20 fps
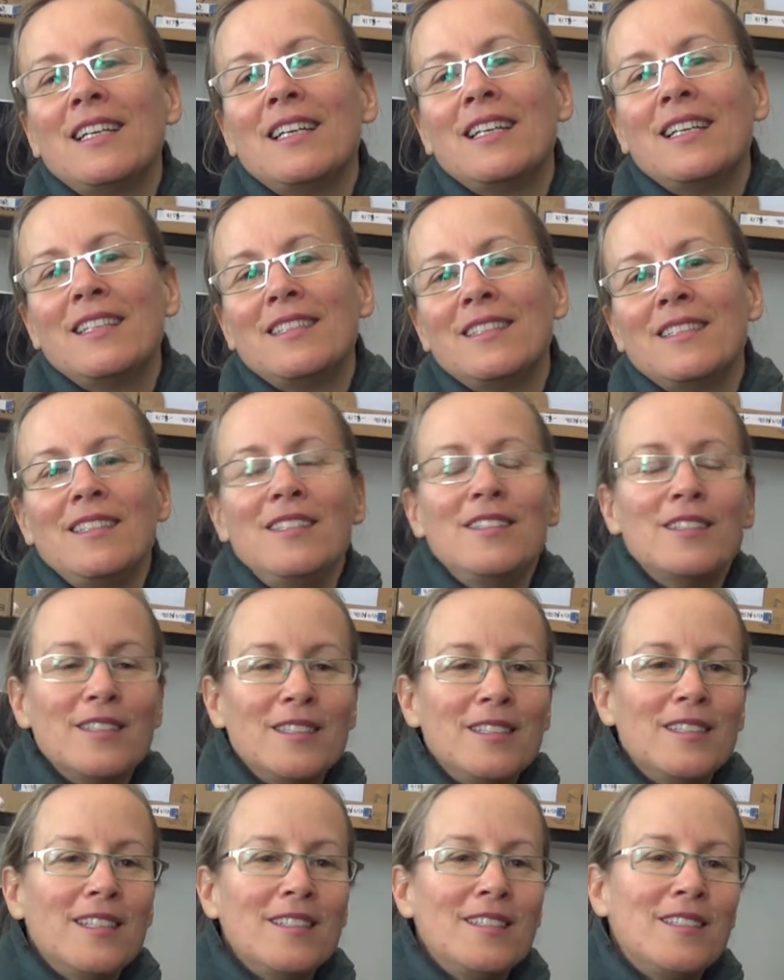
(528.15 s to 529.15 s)
And, you know,
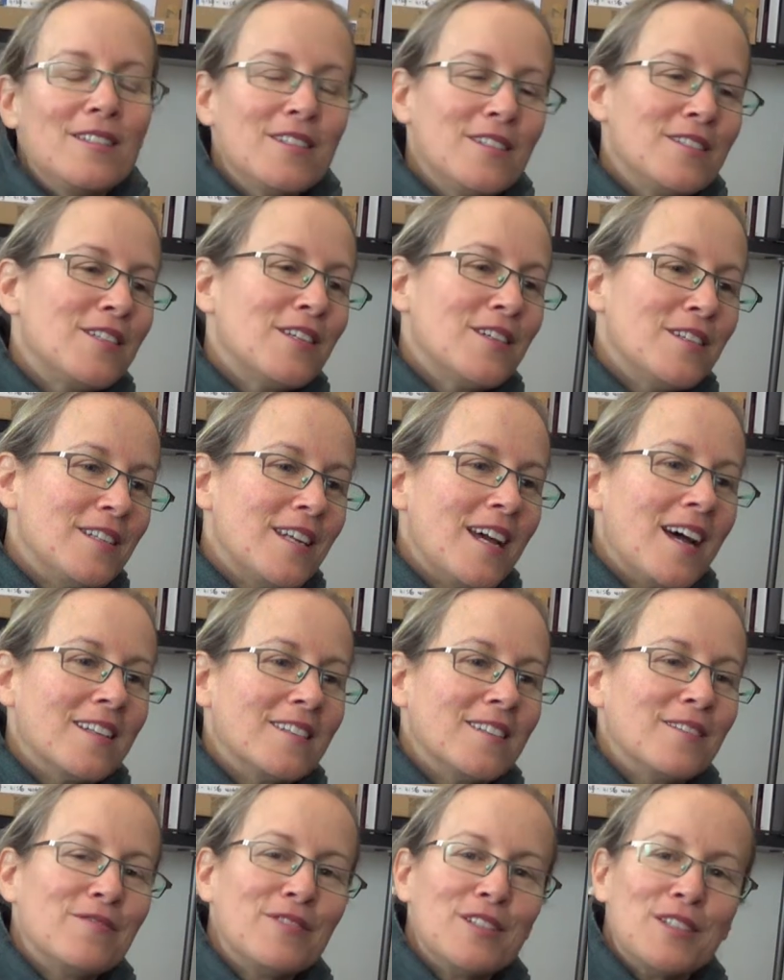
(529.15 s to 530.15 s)
it turned
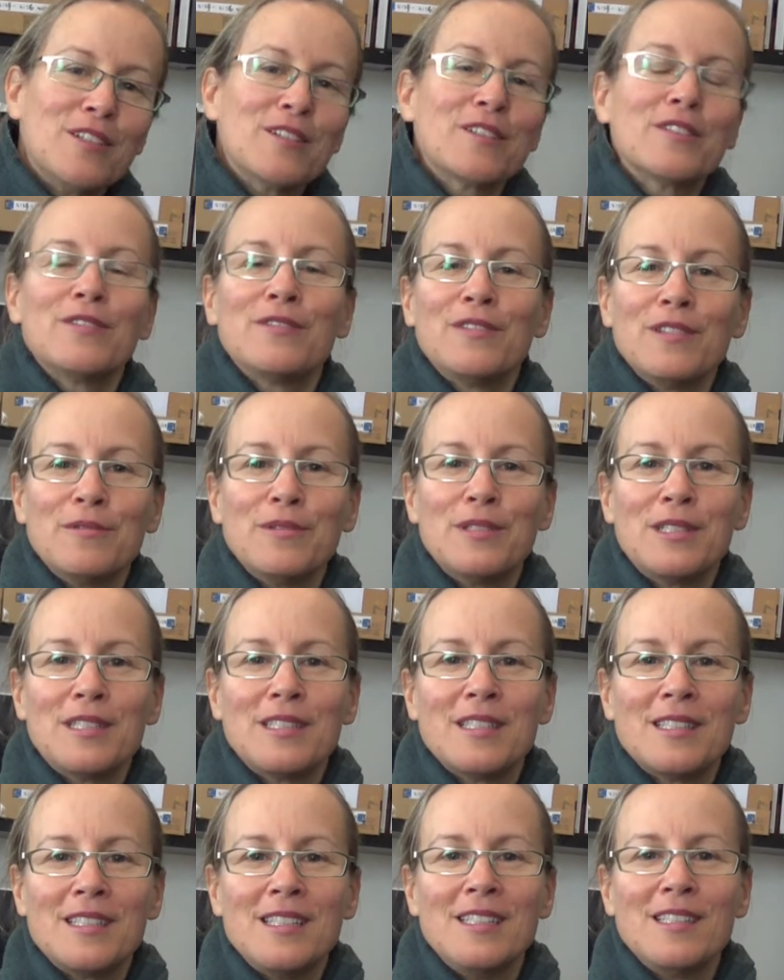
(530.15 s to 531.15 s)
out that photography was
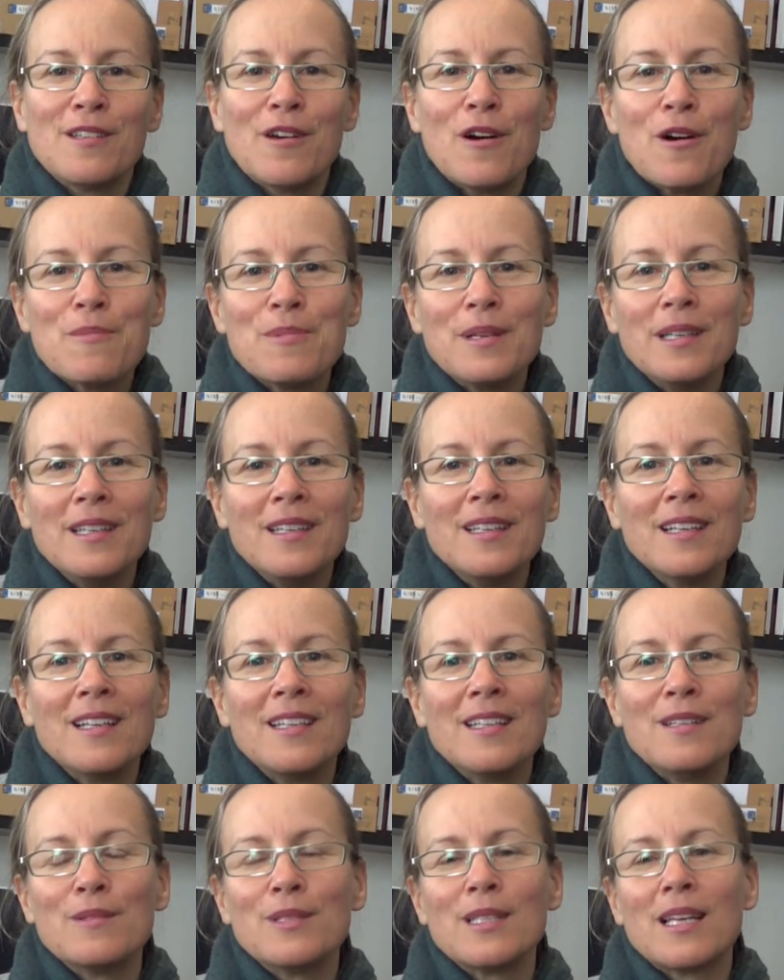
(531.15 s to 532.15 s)
just his hobby,
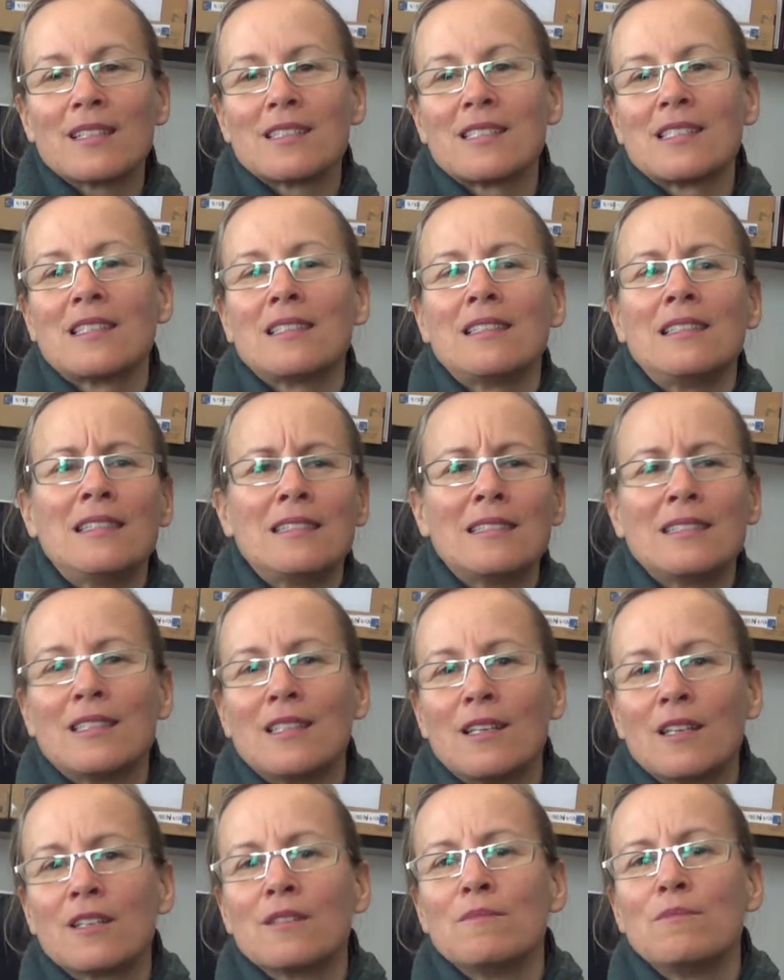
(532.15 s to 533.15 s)
and he was actually
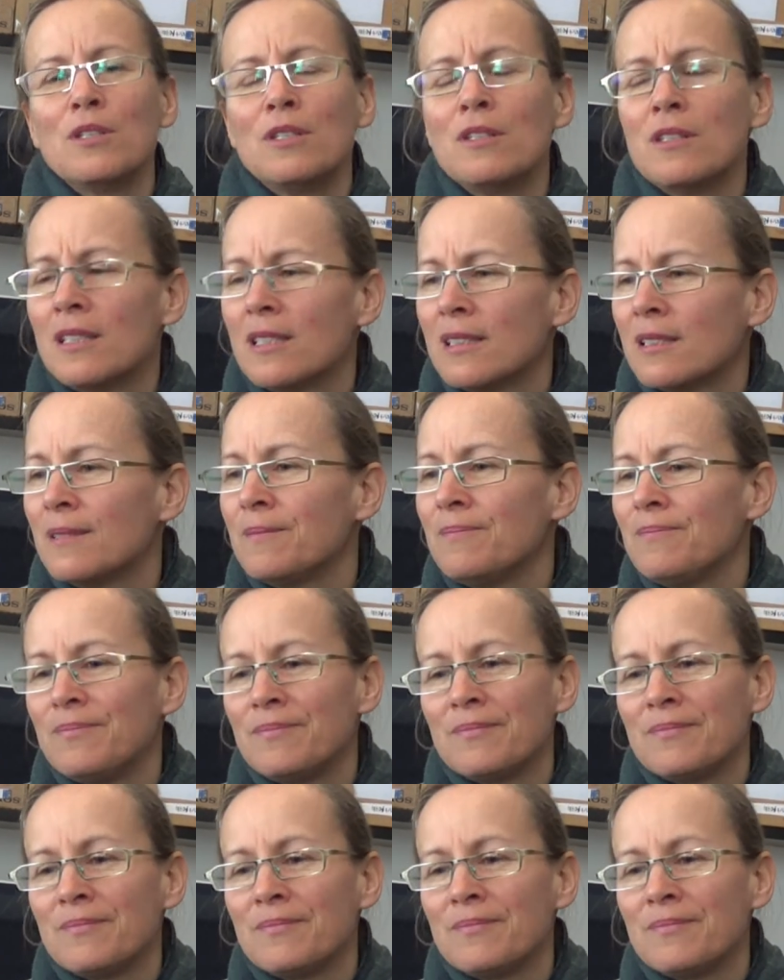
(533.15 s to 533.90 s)
a computer